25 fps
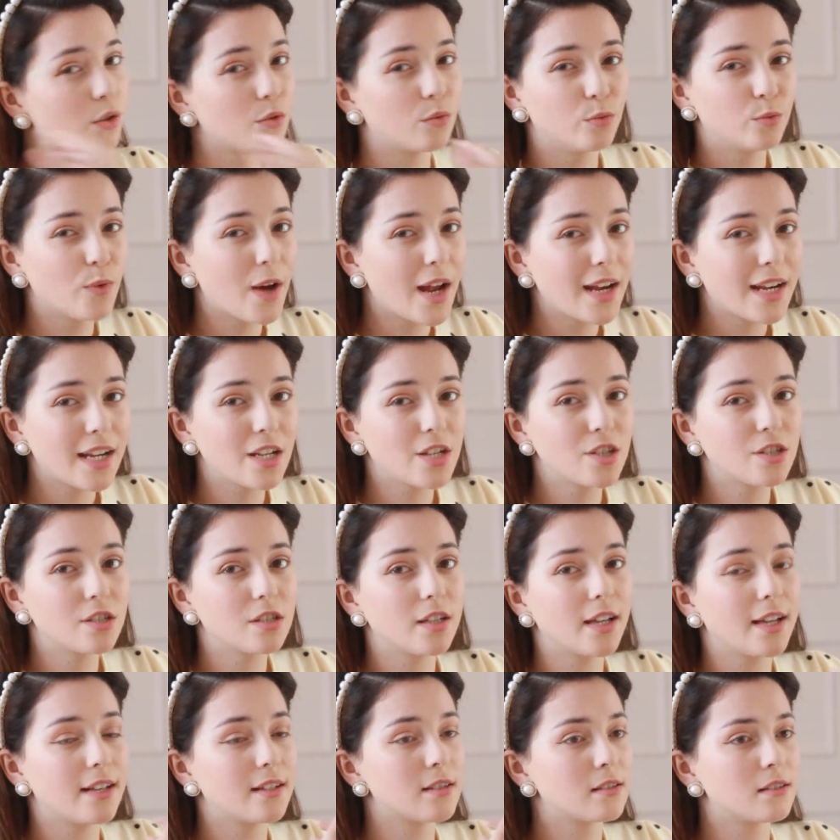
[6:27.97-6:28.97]

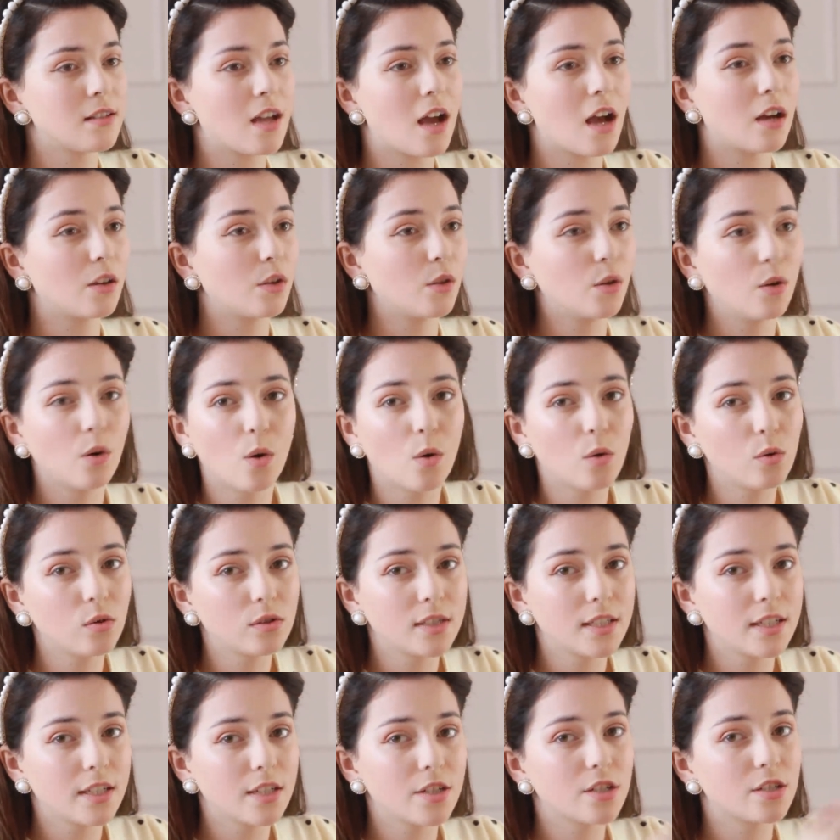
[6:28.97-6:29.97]
reddish, it's not
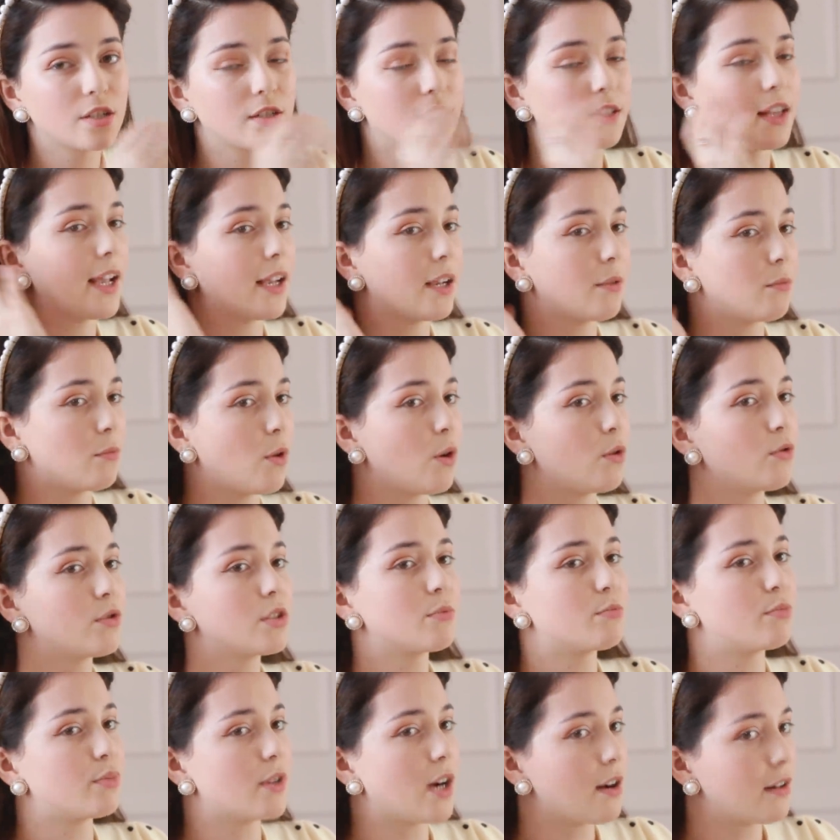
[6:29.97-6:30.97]
goldish like
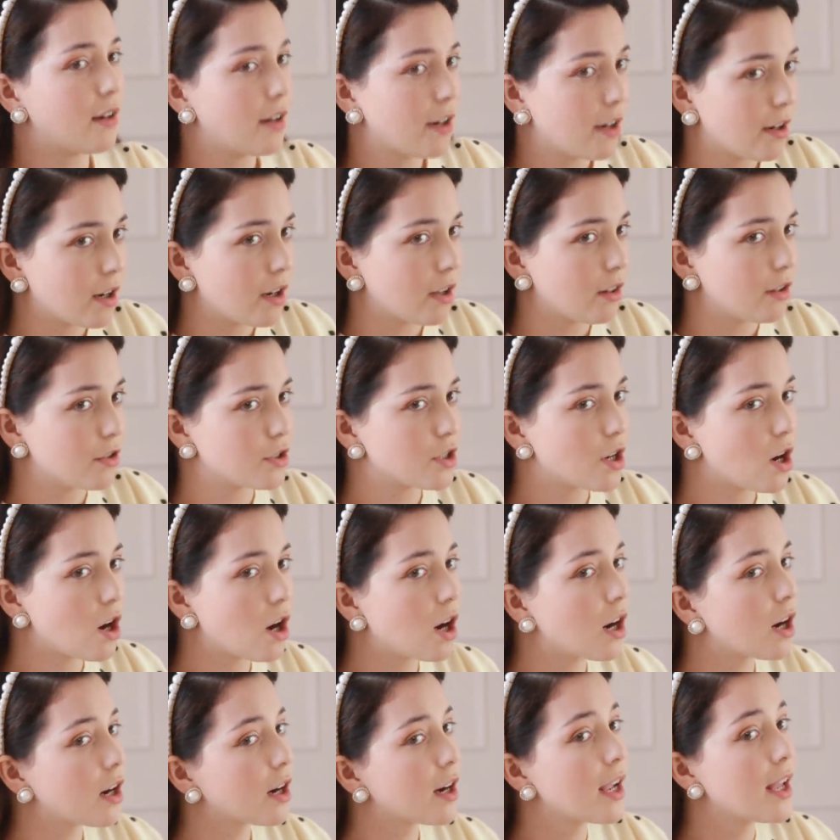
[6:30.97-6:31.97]
most brown hair colors
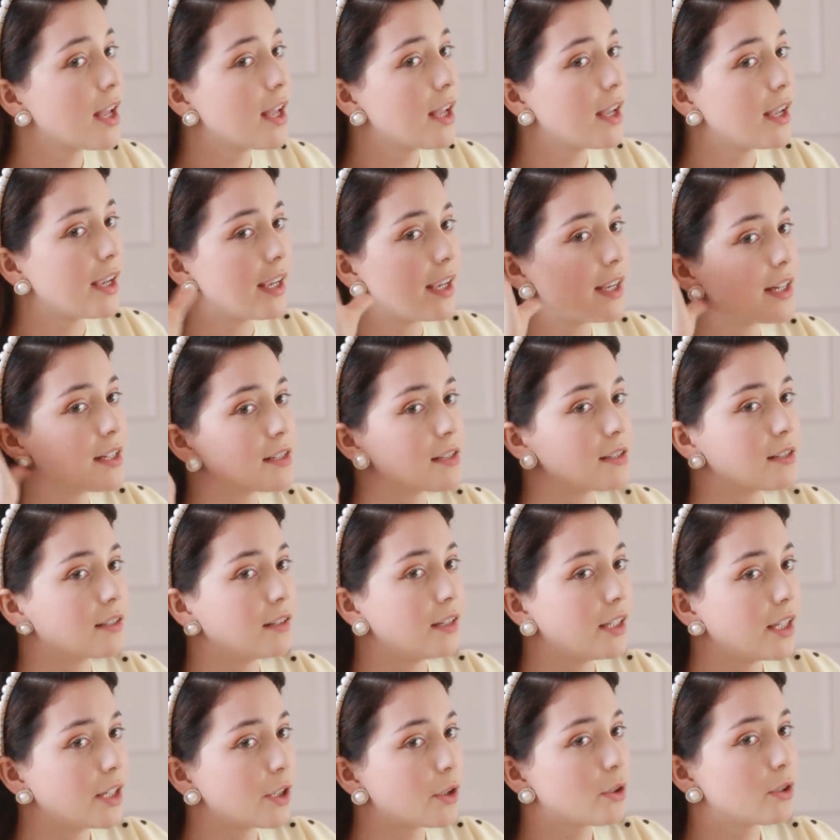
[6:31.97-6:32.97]
are. It's
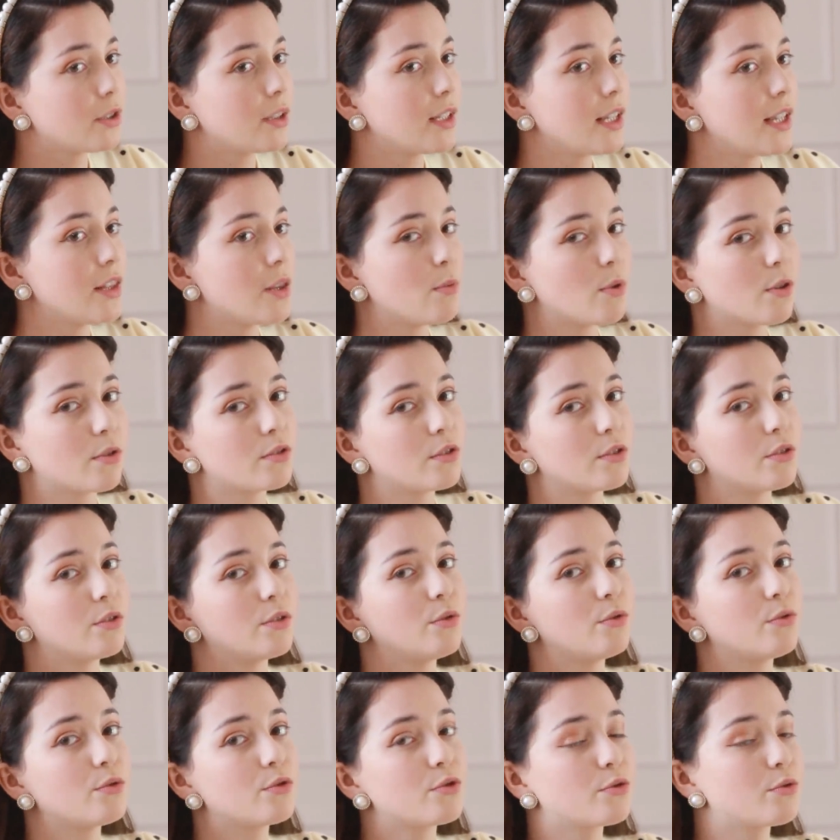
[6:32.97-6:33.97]
literally the most
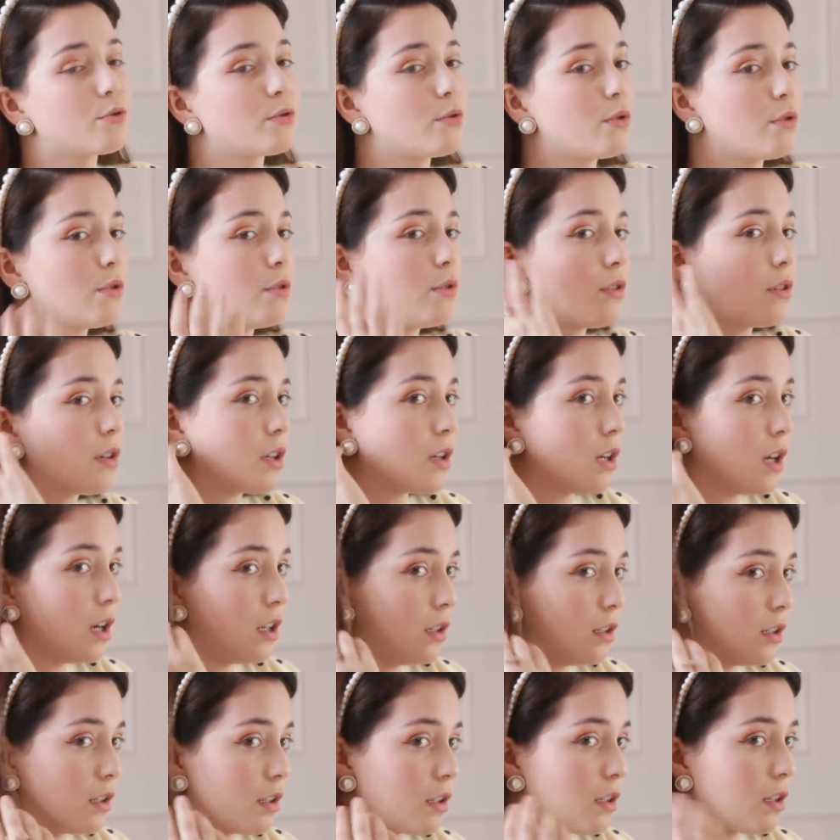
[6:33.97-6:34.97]
neutral
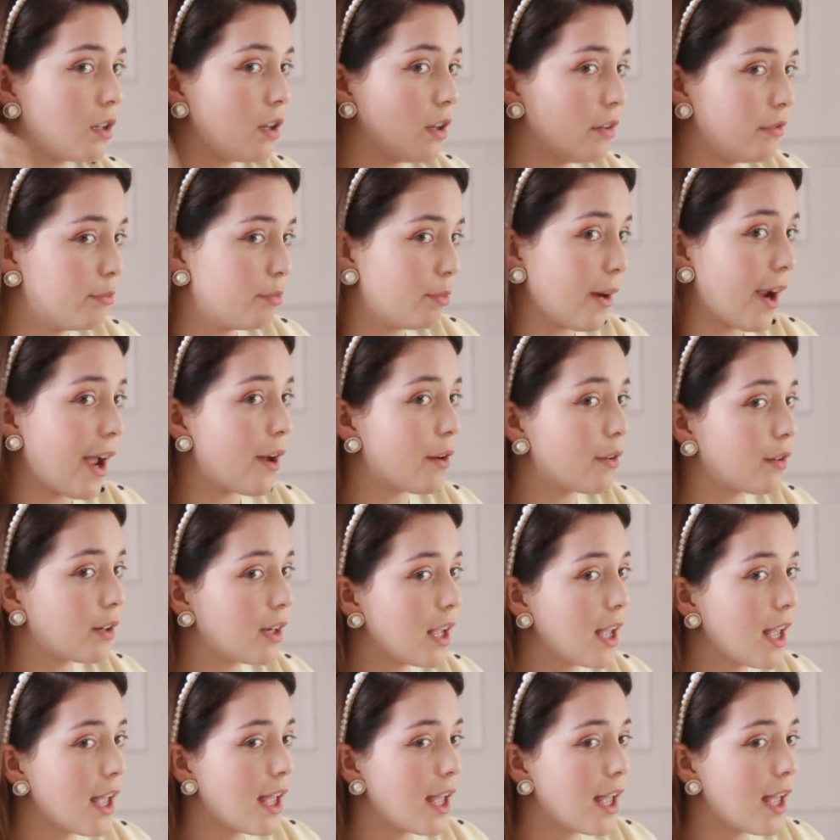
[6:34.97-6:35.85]
color of brown.